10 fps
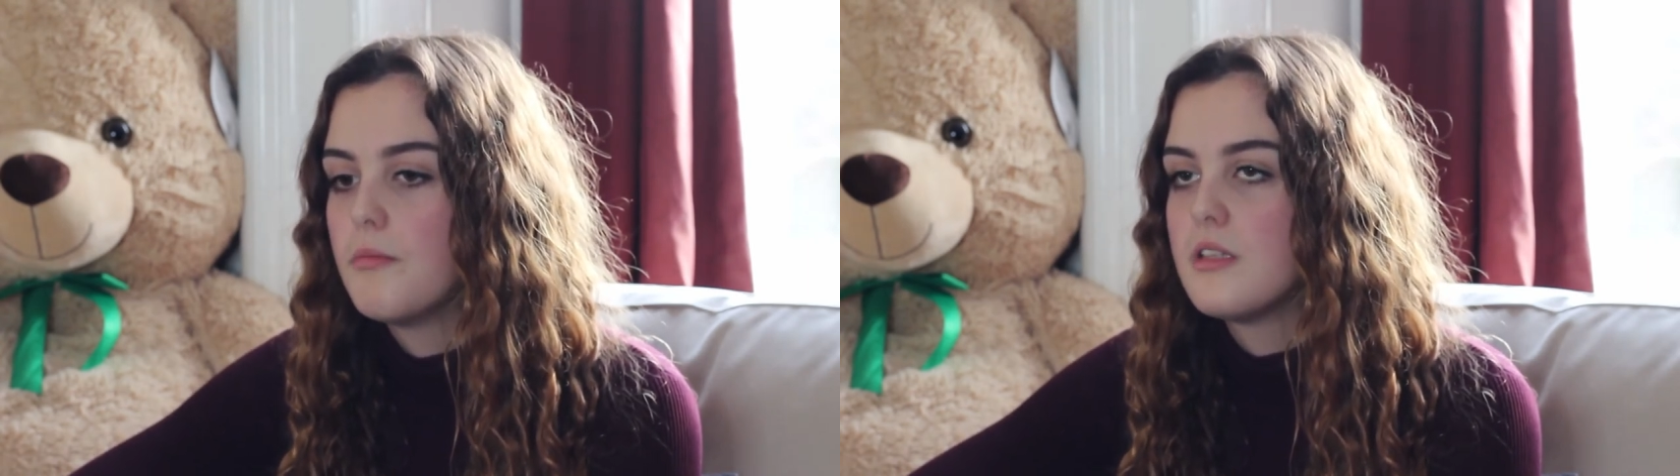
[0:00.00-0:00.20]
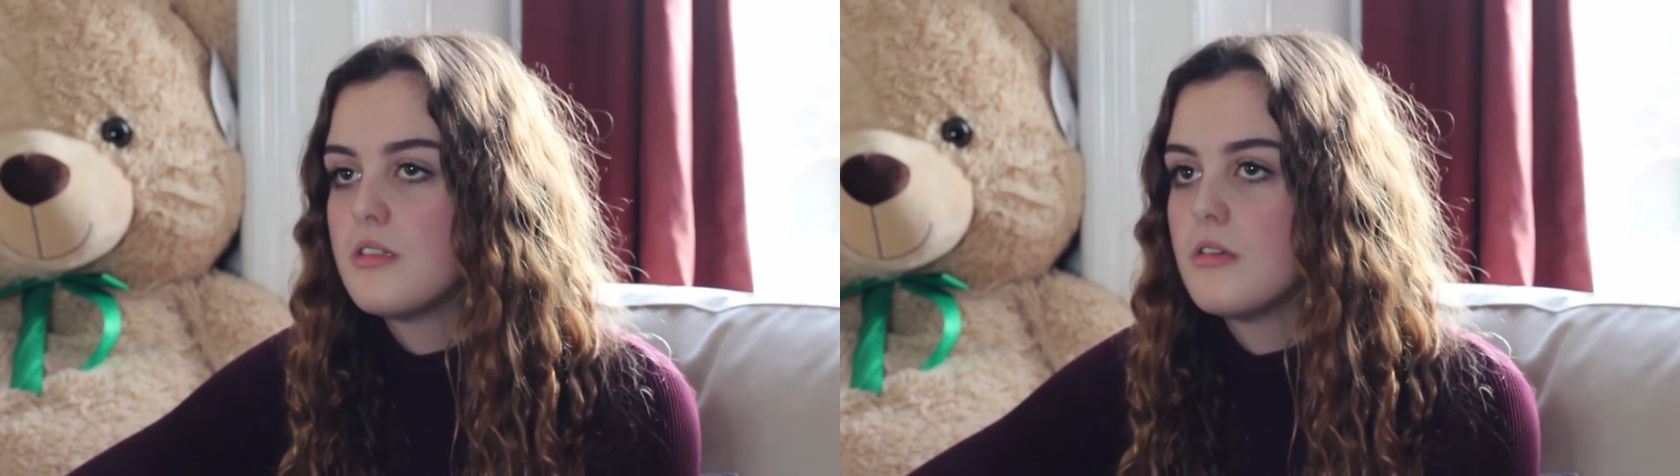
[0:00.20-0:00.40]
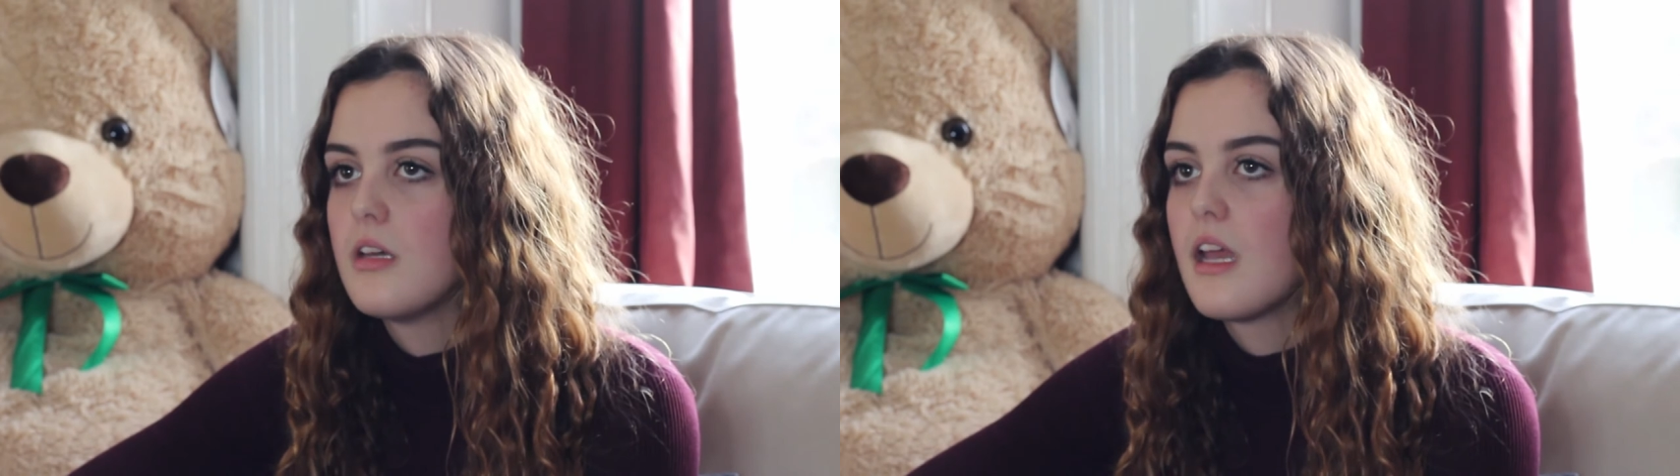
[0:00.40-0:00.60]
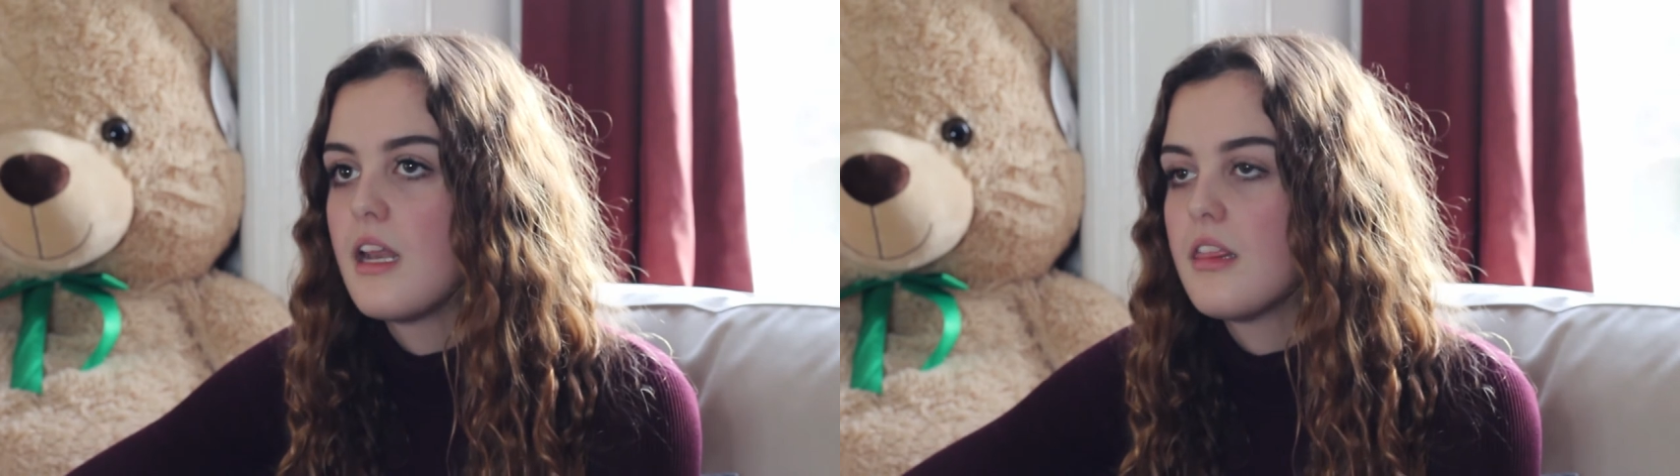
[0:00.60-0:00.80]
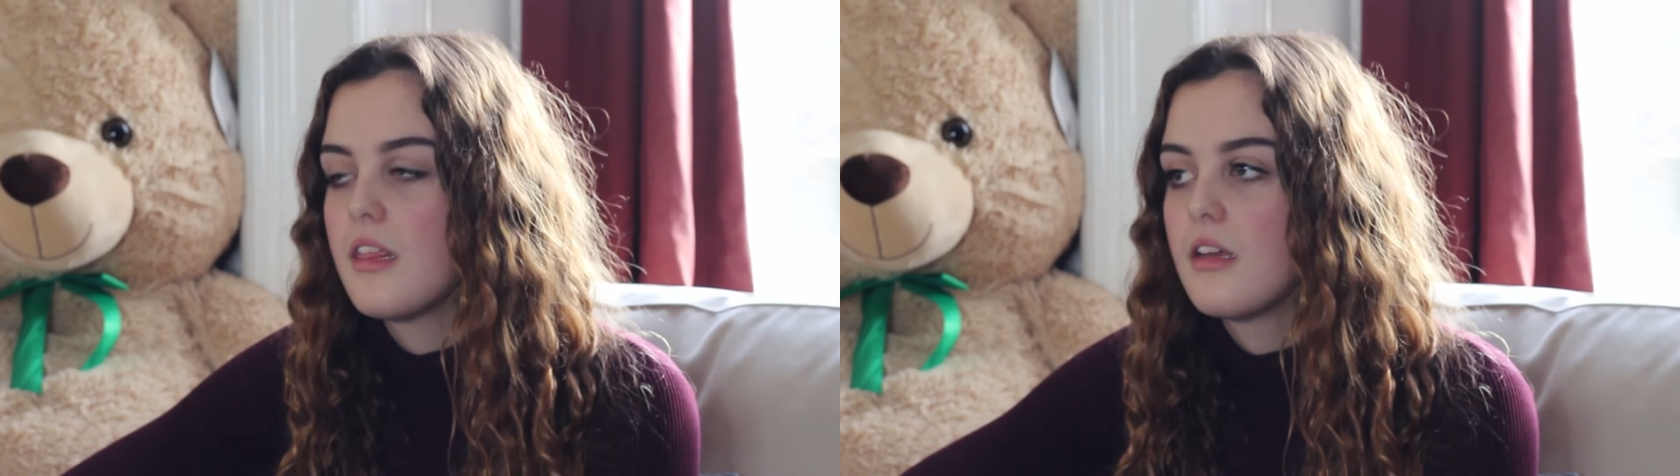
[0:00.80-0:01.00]
with
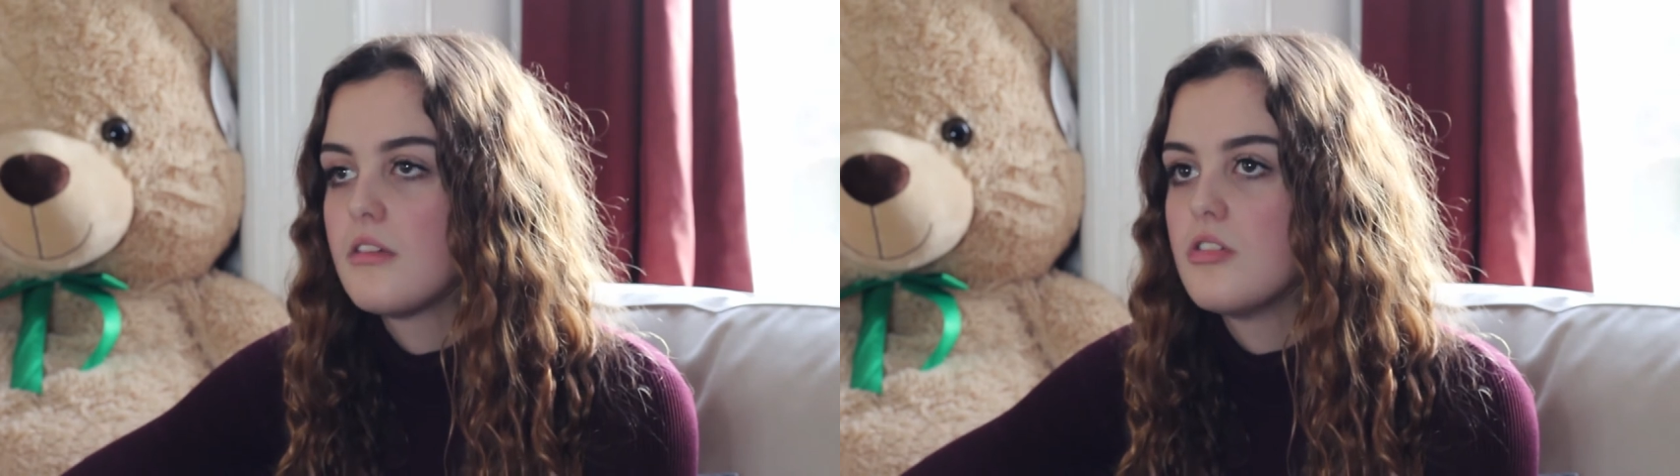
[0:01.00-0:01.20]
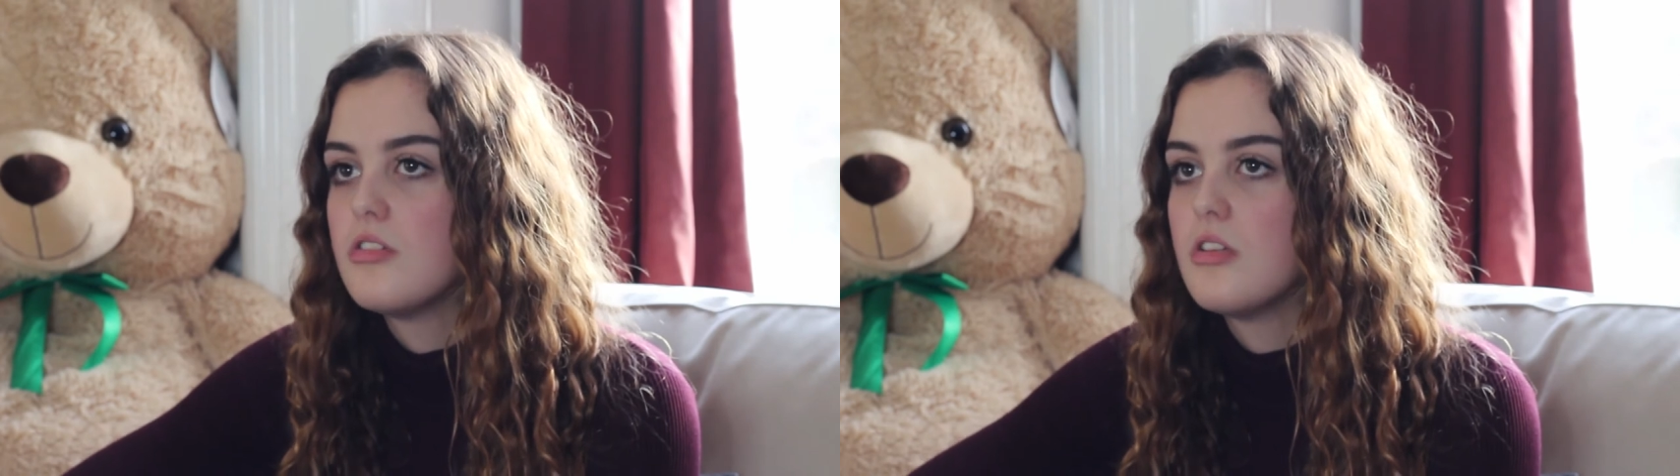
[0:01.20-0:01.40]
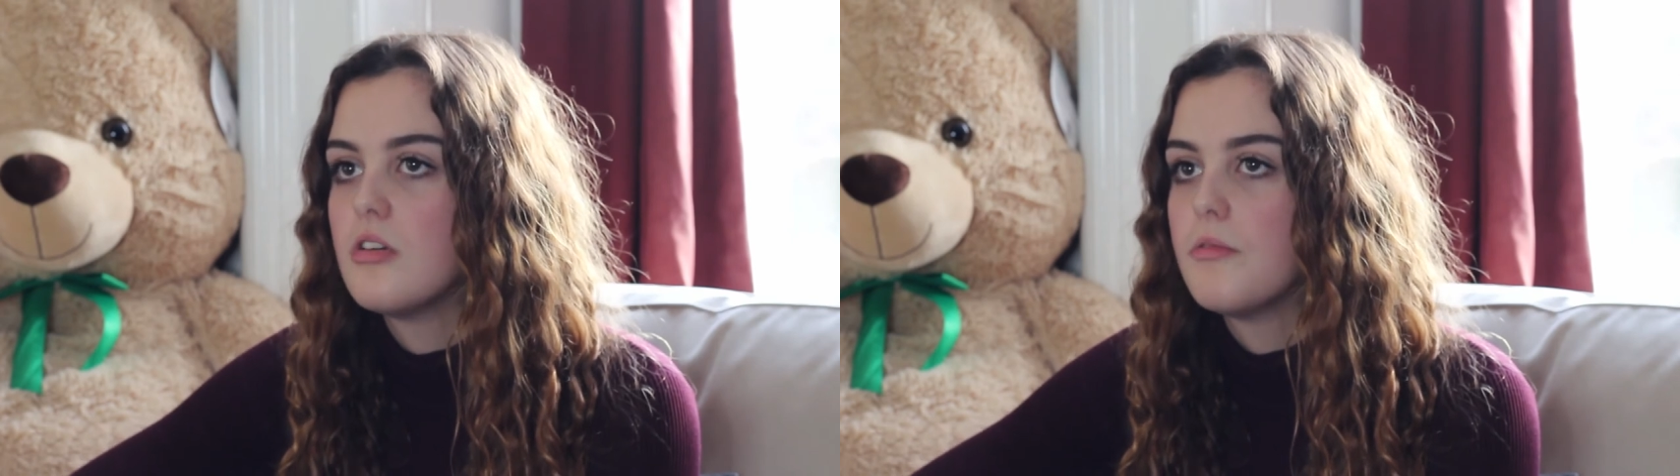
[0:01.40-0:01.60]
pursuing anything to